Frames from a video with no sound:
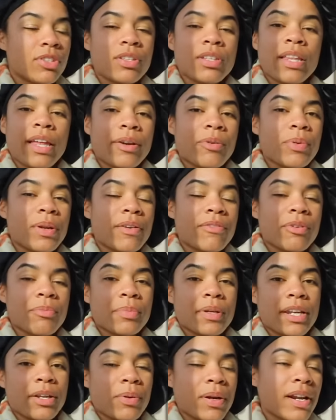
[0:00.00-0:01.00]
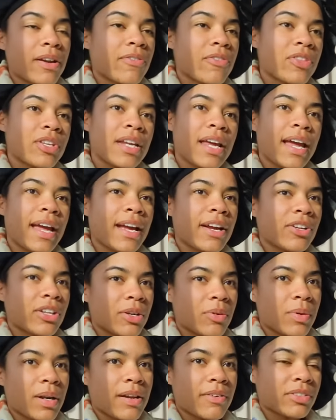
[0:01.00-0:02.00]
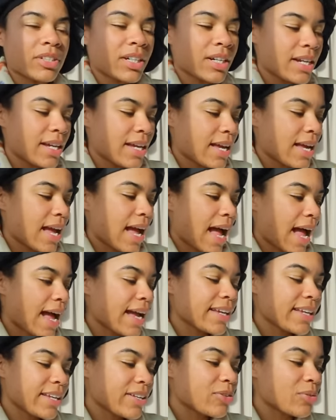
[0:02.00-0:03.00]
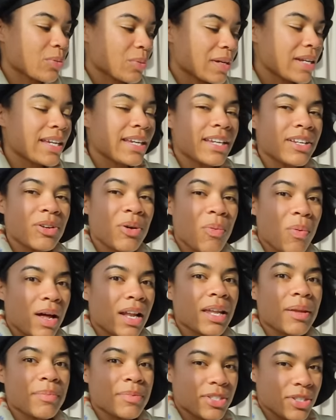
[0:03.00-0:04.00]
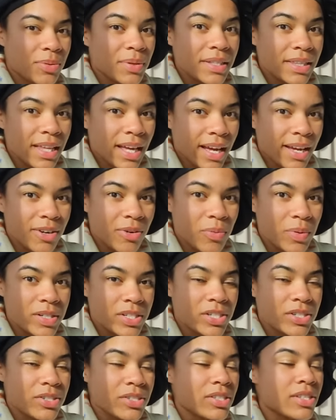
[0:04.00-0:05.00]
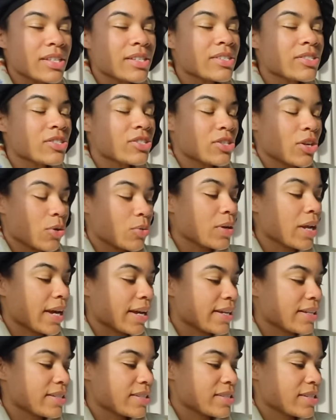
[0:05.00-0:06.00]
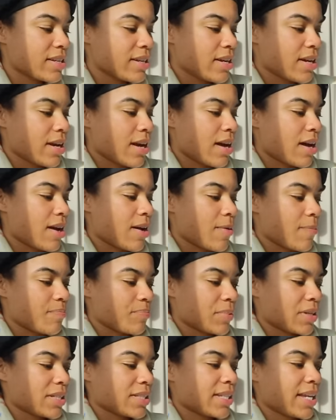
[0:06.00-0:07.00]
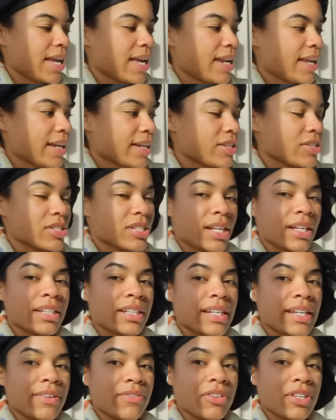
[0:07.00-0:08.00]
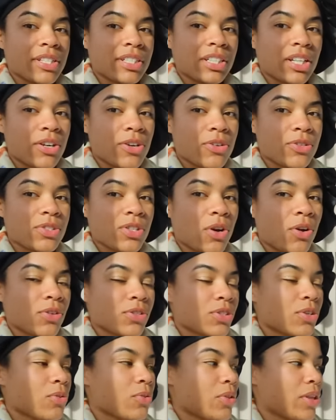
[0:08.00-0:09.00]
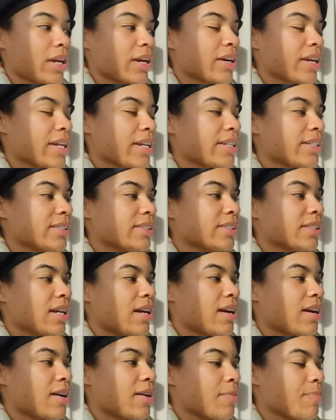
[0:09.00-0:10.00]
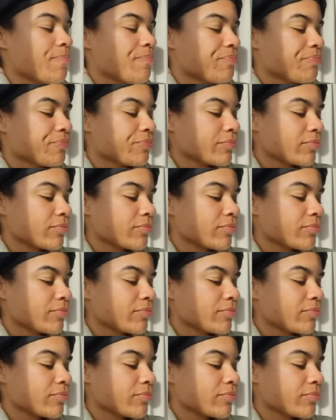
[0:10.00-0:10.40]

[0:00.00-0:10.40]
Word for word: like whenever I'm getting ready for the day or like whatever. I can read while I'm doing that, which is so nice um, because again I can just like leave this closed. Also there is um,